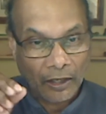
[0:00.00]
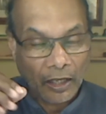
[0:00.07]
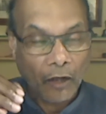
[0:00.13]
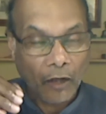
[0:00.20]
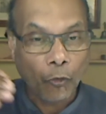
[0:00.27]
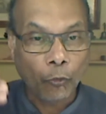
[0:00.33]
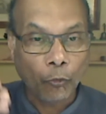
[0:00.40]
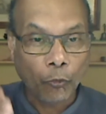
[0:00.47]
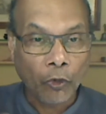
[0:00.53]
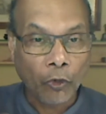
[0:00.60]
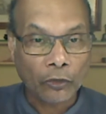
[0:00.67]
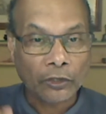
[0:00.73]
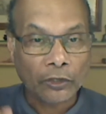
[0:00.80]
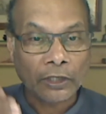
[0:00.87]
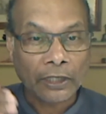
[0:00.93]
what
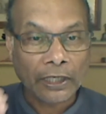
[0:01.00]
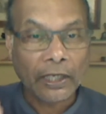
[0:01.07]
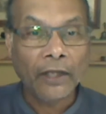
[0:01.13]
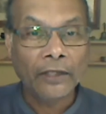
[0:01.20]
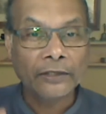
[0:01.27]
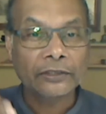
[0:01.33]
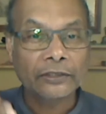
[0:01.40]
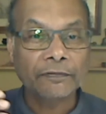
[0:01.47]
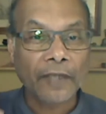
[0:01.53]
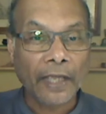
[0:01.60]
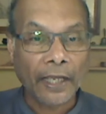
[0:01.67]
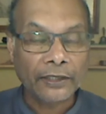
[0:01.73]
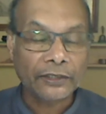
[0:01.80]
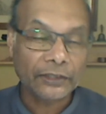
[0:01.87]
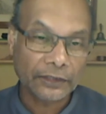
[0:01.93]
kinds of
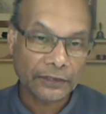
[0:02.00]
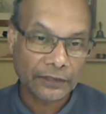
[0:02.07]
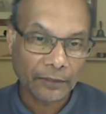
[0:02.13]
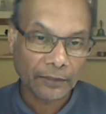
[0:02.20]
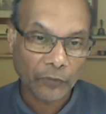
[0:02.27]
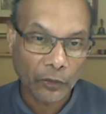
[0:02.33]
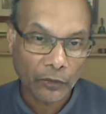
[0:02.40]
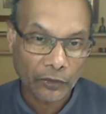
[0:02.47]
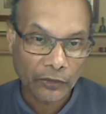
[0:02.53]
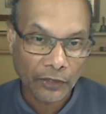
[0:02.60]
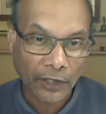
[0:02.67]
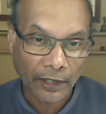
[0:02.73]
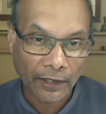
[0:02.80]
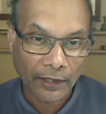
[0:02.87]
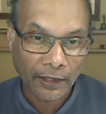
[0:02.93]
actions I'm going to
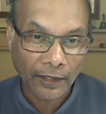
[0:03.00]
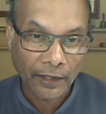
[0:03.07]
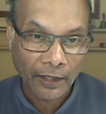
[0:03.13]
take.